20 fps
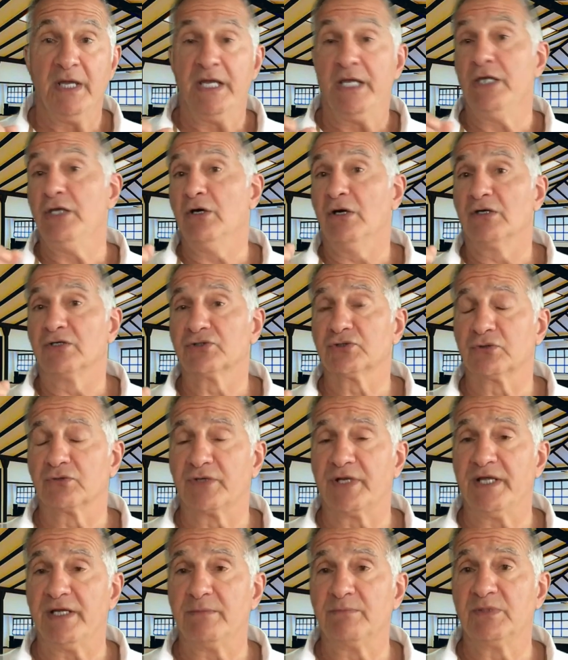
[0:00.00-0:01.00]
He also
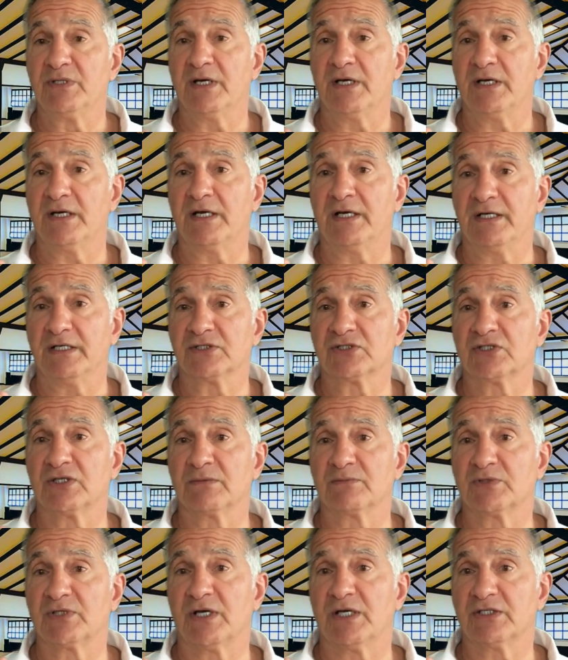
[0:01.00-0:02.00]
named, uh, as
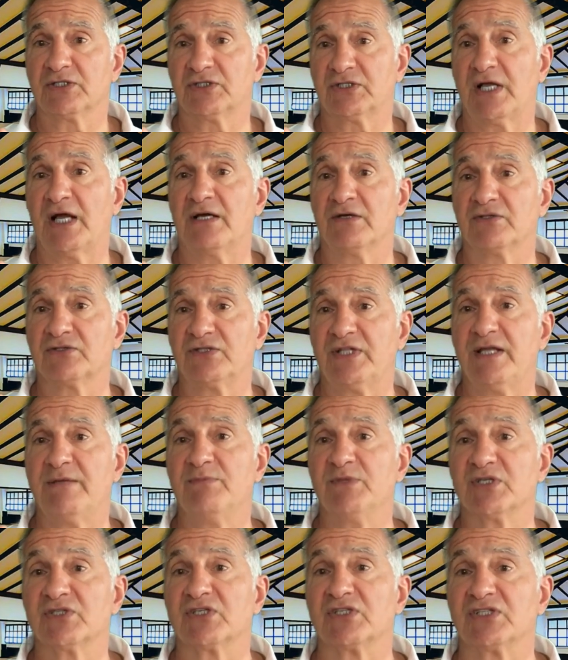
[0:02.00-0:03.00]
some styles name
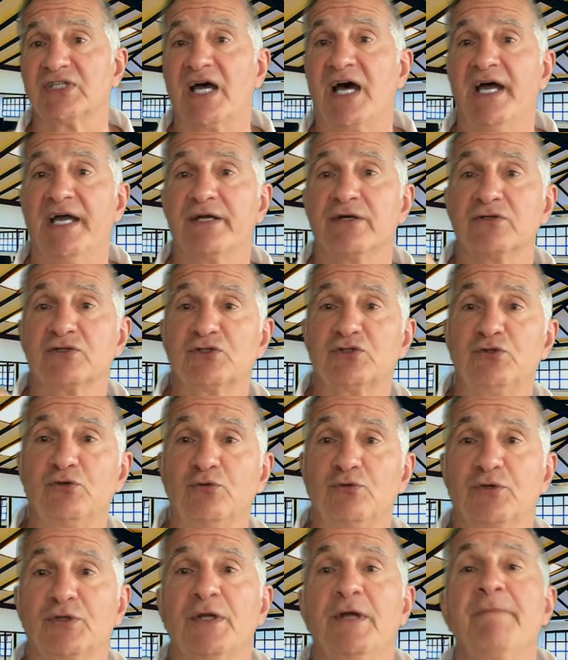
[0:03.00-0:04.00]
this, a tiger's
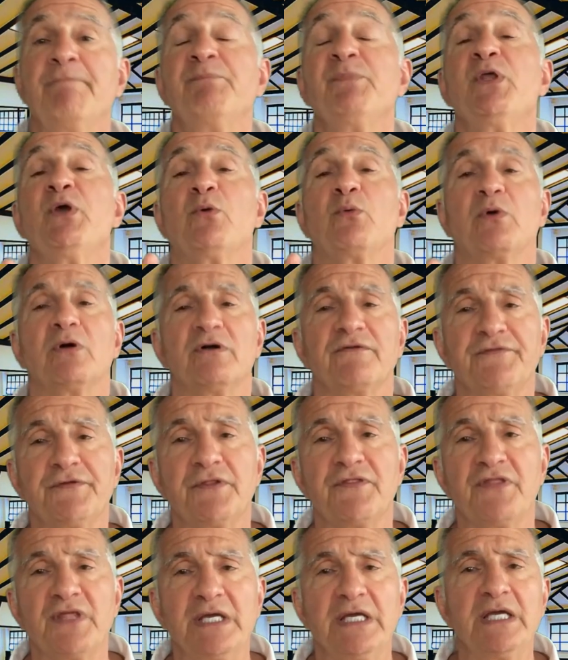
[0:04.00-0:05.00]
tooth. Well, if you're
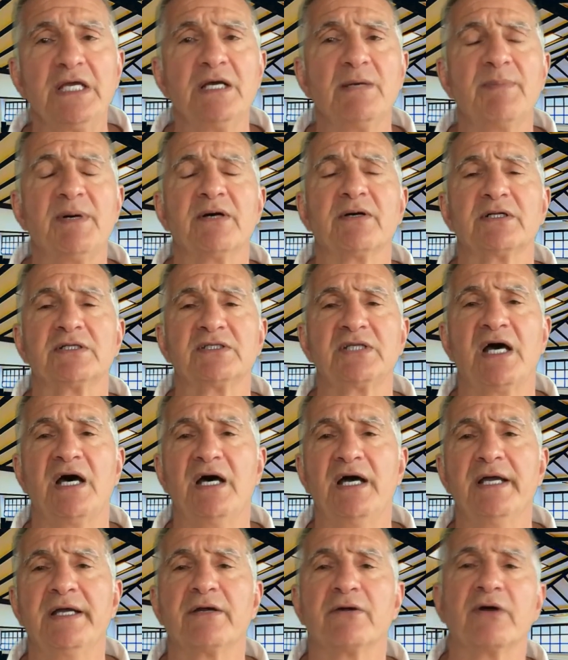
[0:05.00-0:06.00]
thinking about a
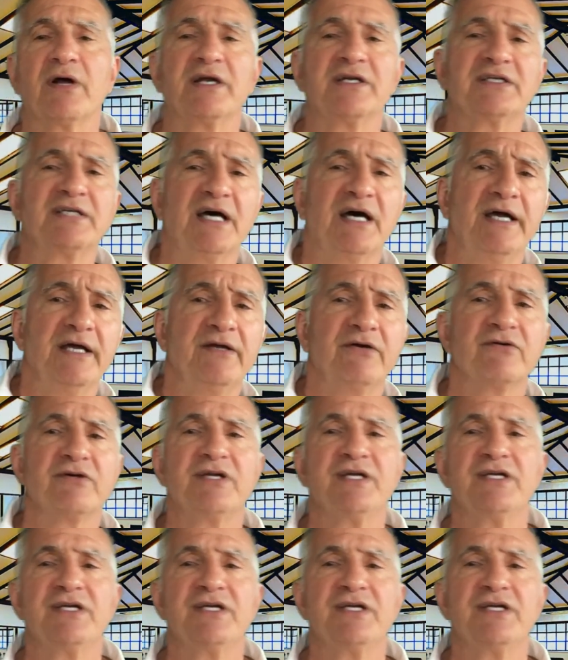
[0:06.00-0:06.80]
tiger, a tiger